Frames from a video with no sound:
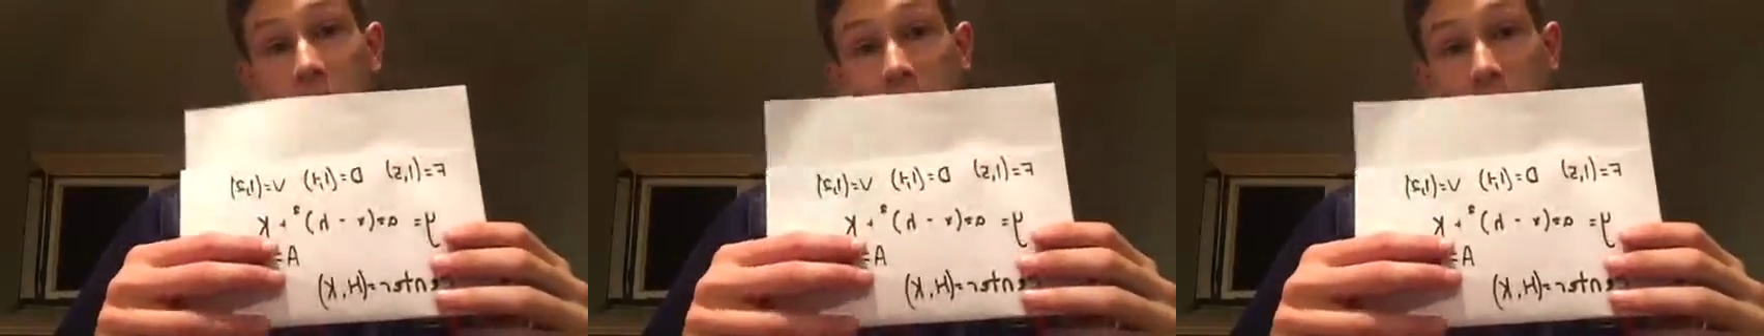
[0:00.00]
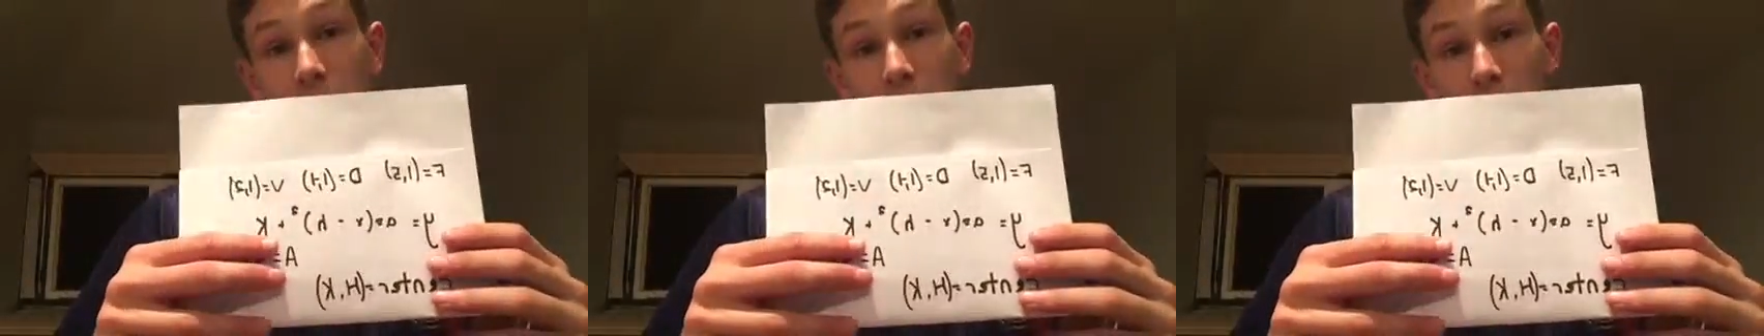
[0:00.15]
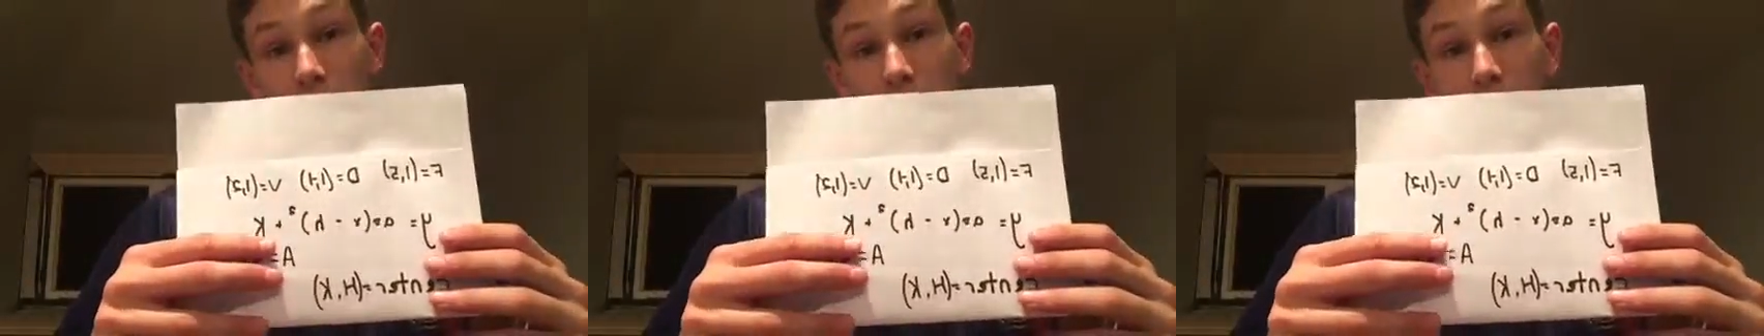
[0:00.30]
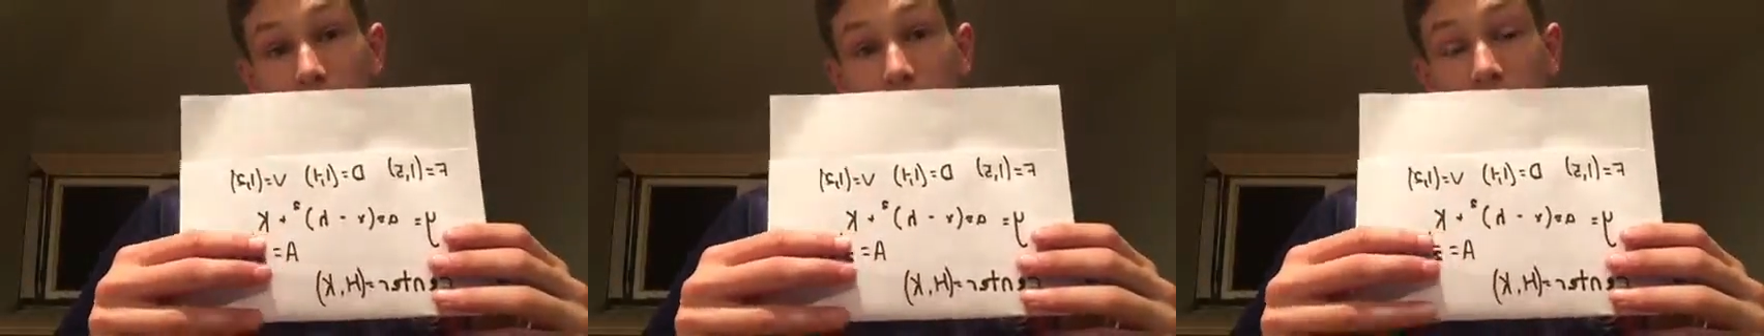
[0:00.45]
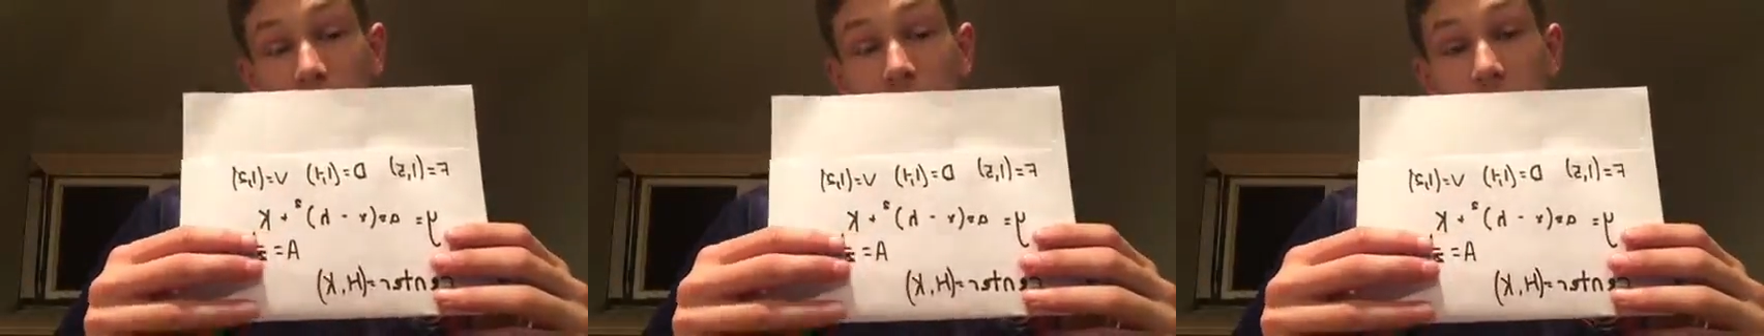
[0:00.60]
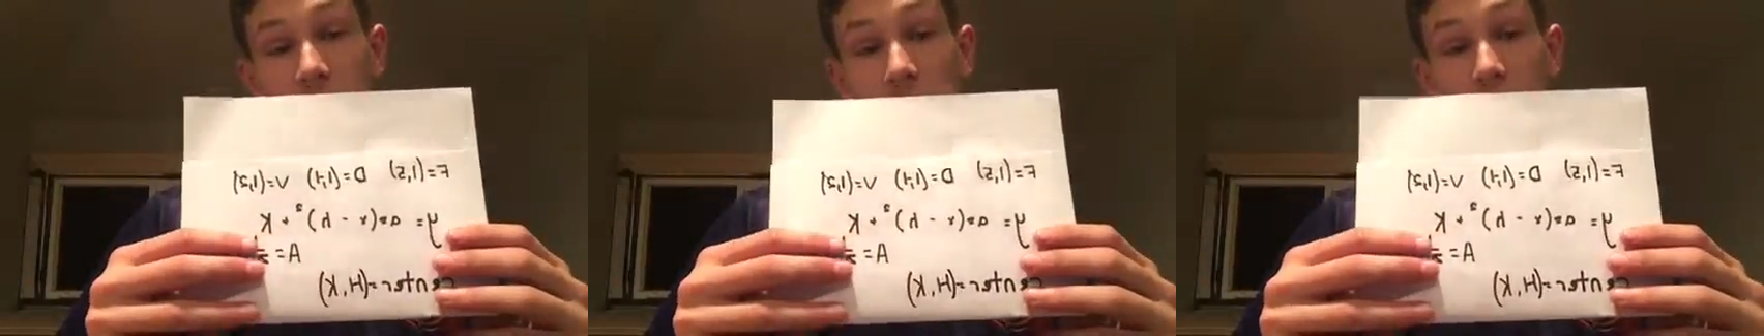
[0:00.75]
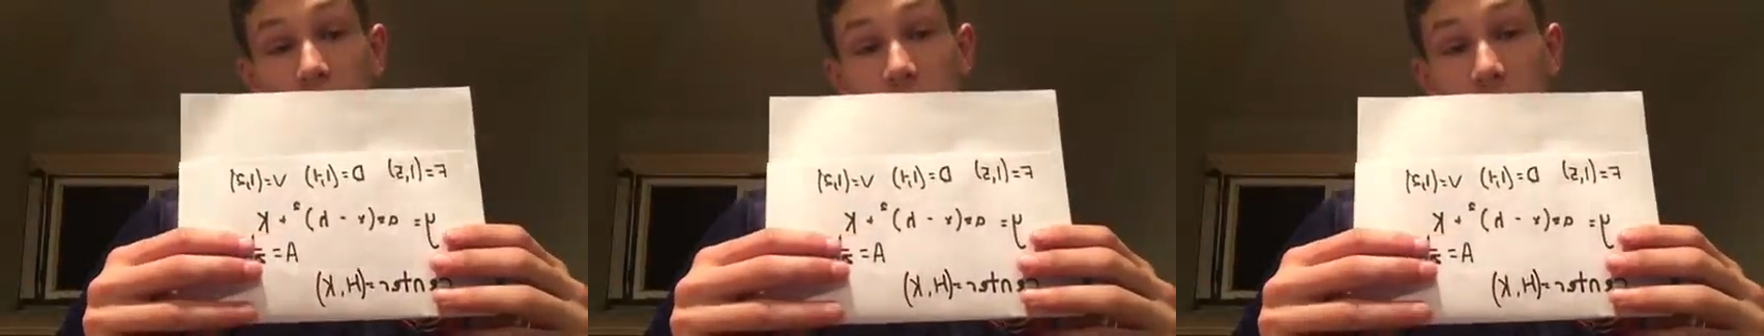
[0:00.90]
this formula?
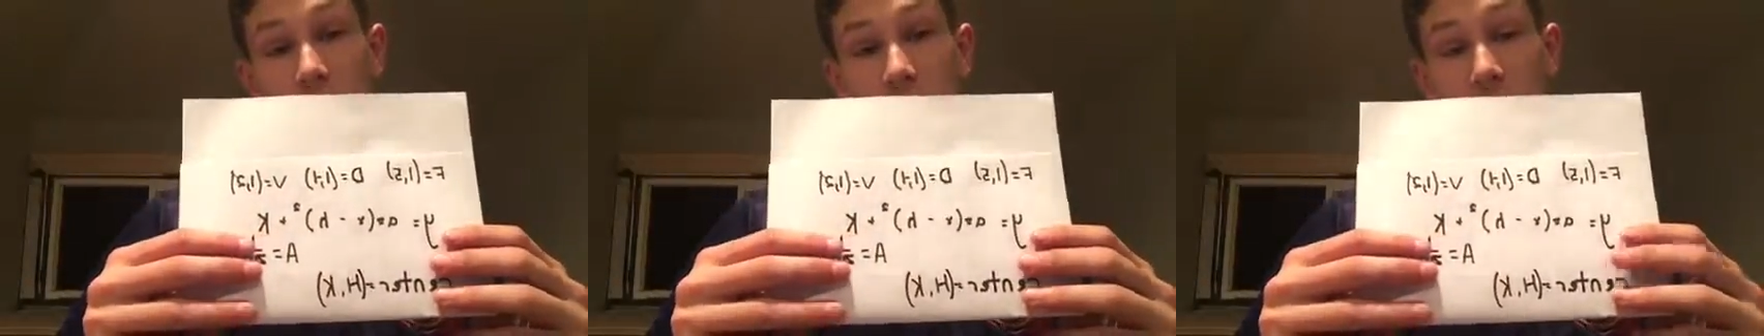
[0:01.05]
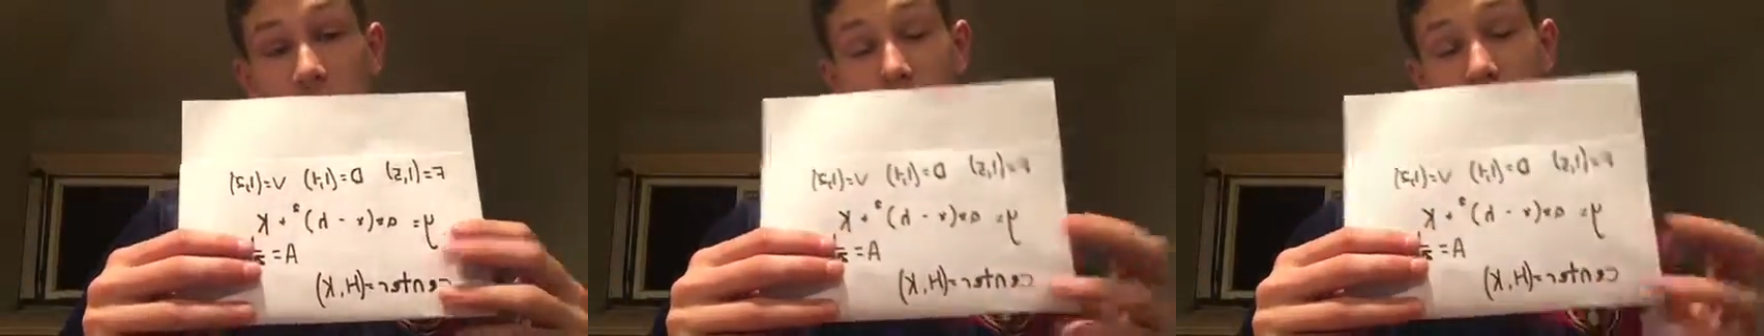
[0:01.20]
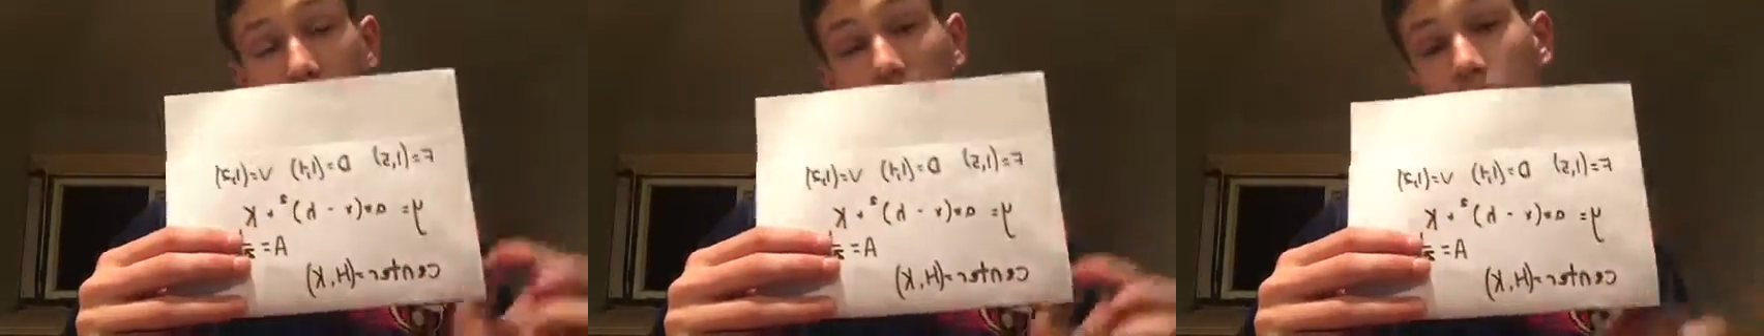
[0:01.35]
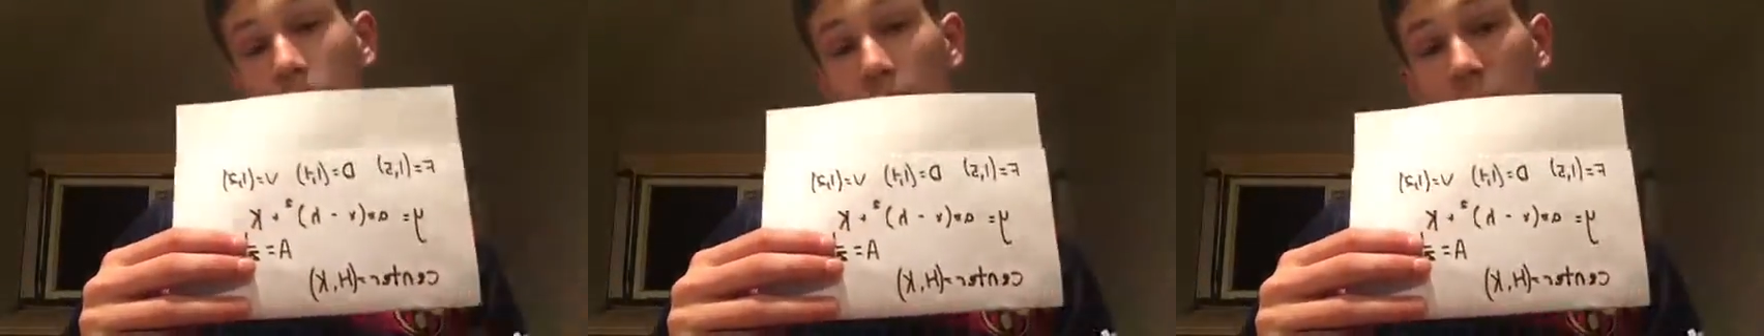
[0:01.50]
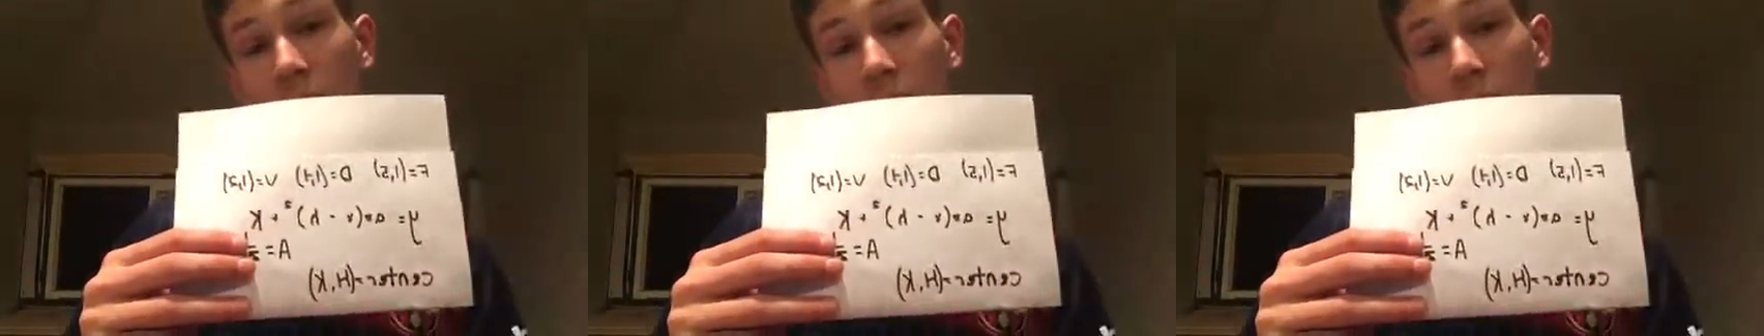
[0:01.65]
So